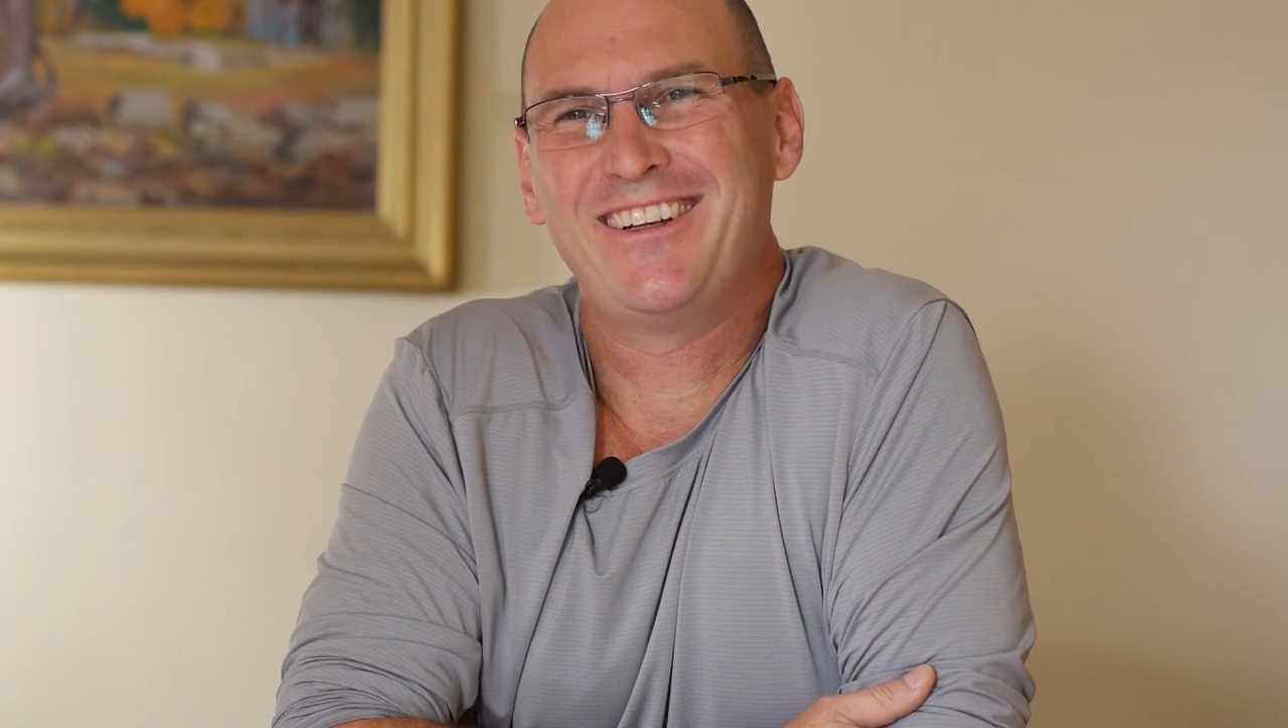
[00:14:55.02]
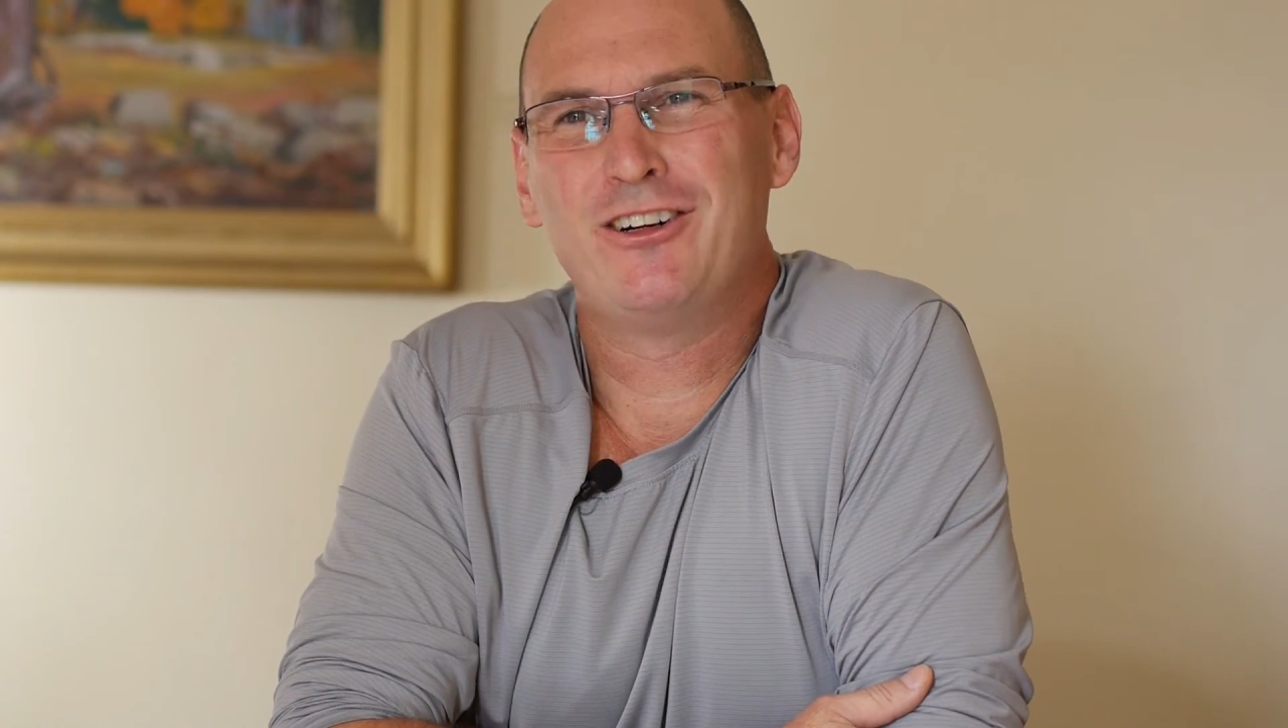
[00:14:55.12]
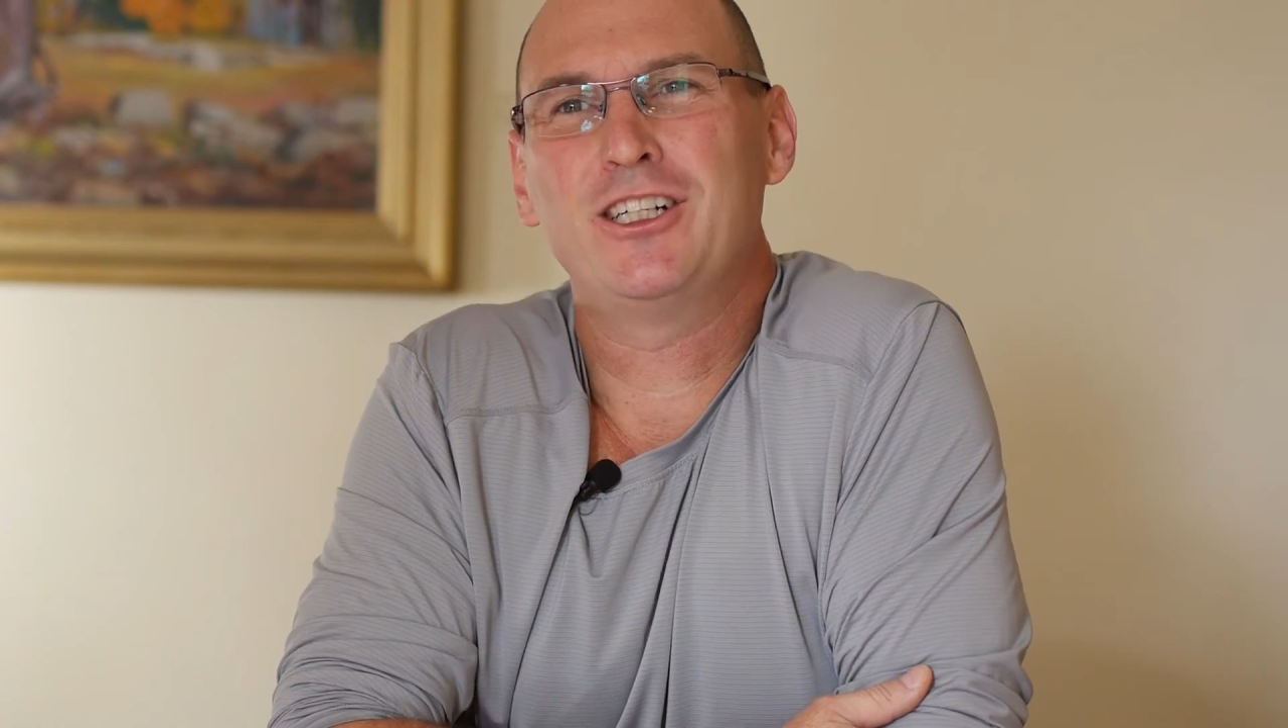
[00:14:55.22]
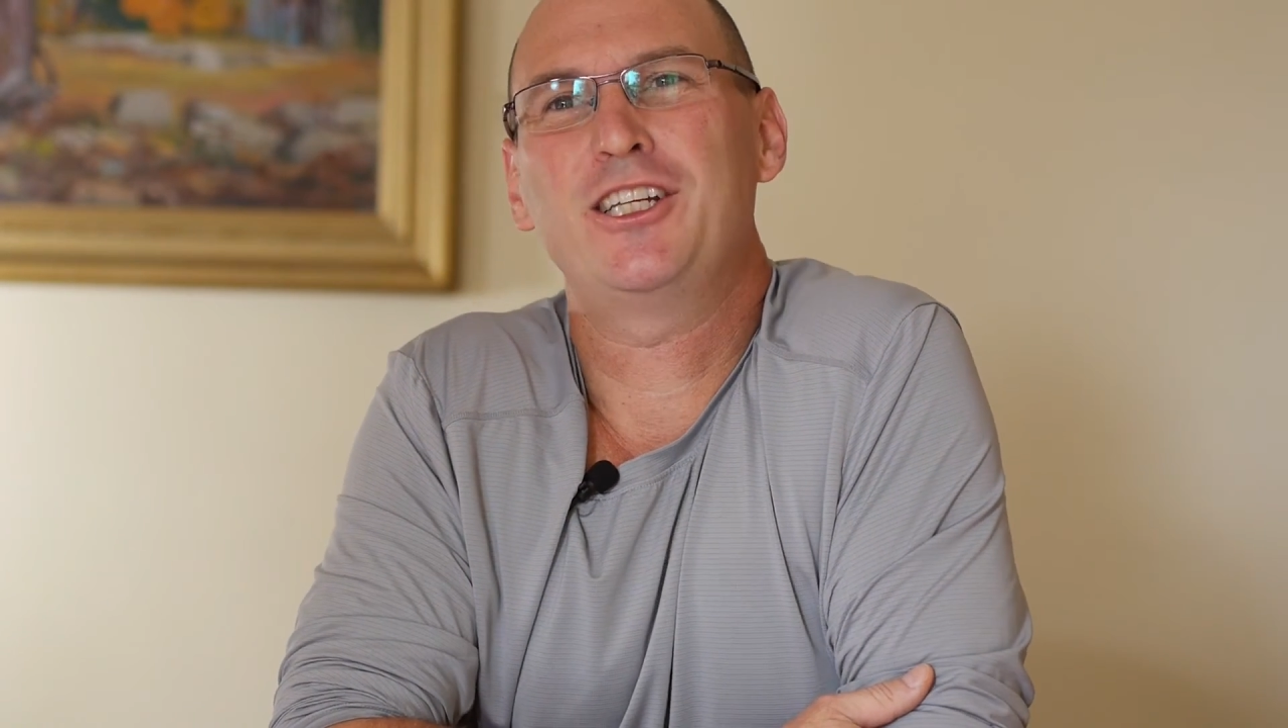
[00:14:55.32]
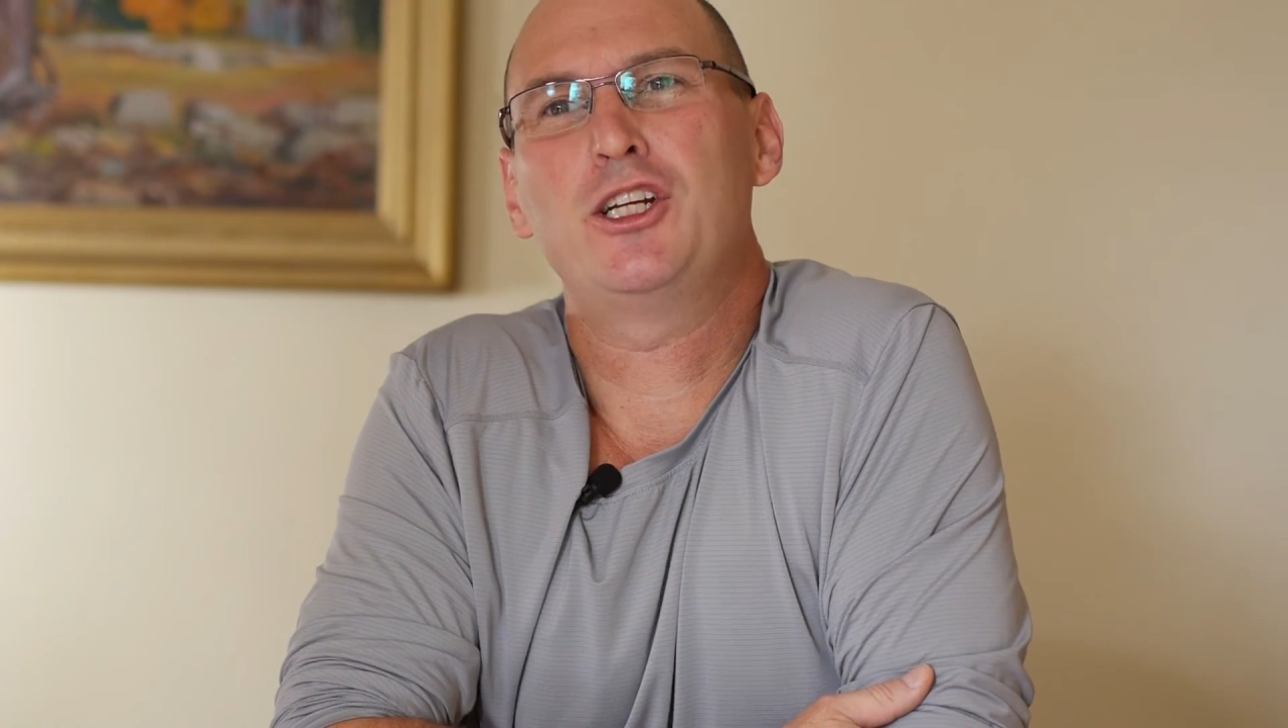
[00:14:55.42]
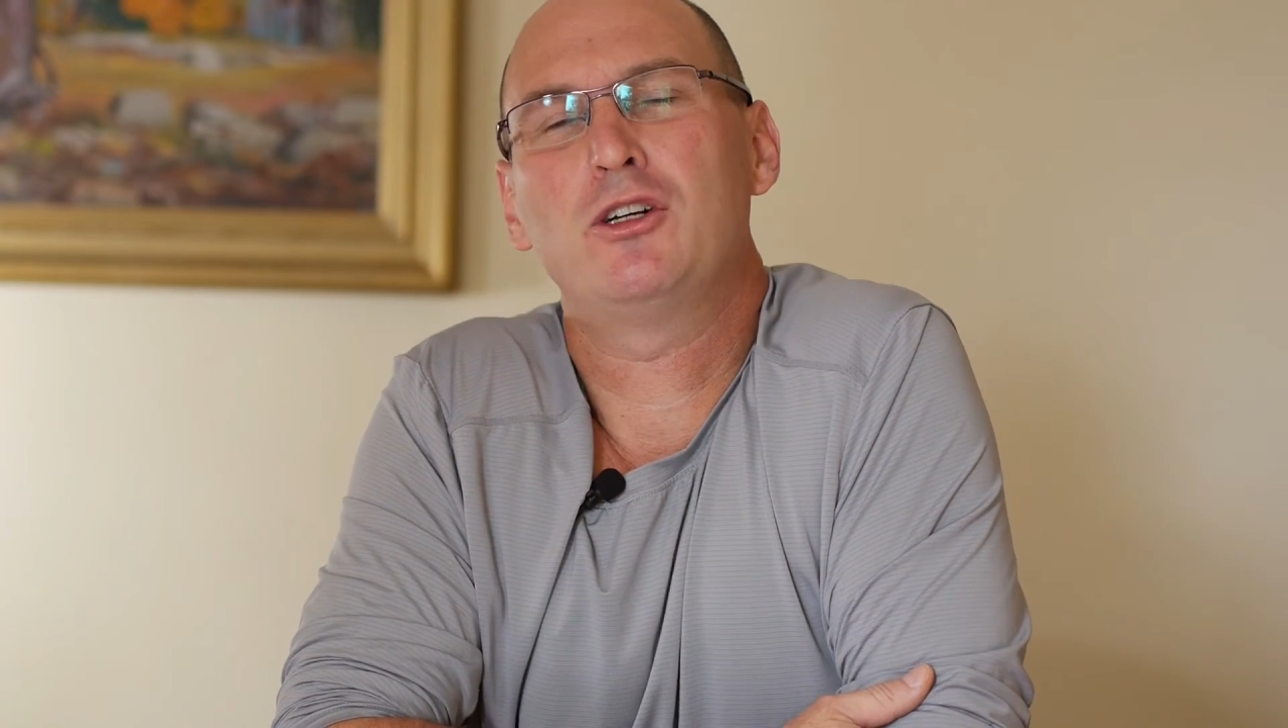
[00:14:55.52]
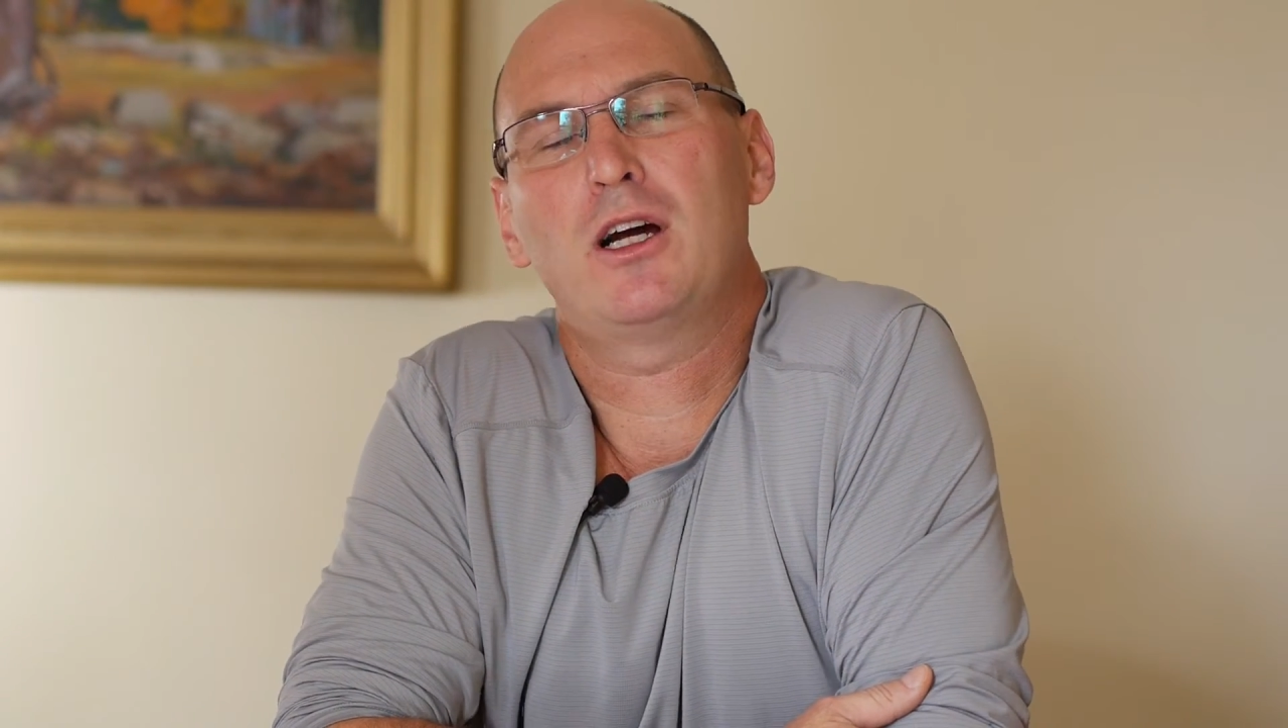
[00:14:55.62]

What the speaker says: Well, you know,